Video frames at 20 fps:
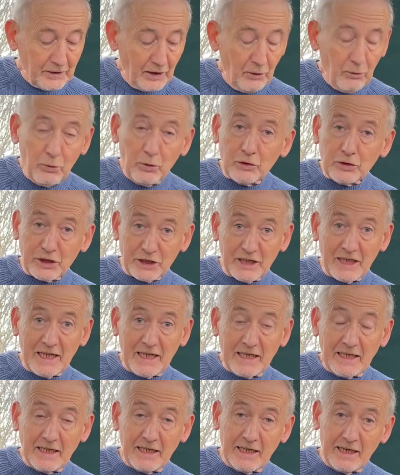we'll
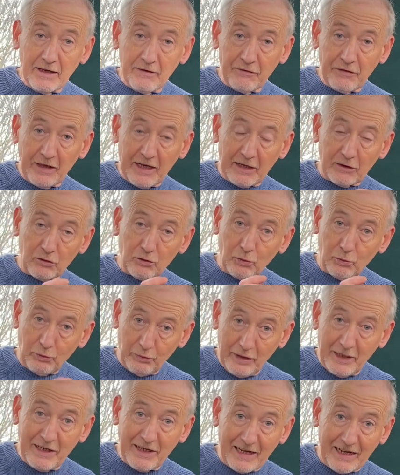see if the actual
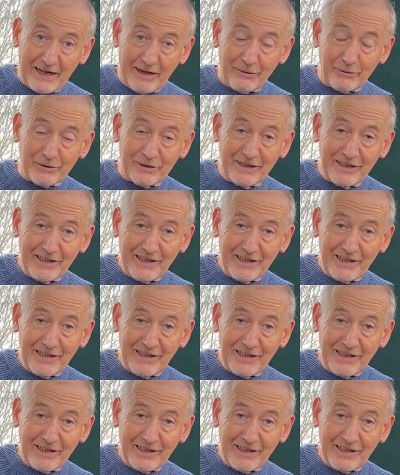readout